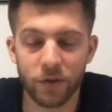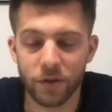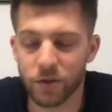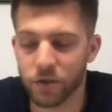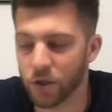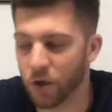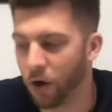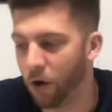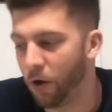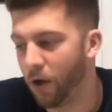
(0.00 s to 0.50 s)

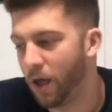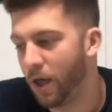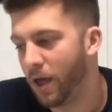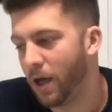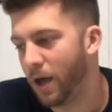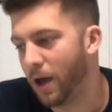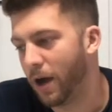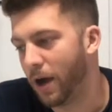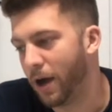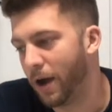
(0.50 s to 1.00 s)
So,
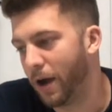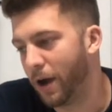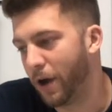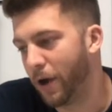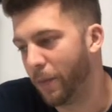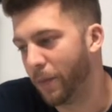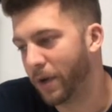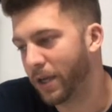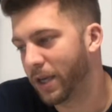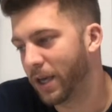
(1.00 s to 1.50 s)

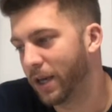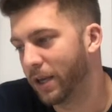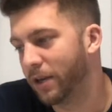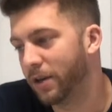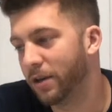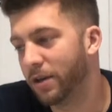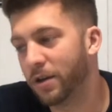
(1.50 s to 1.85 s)
again,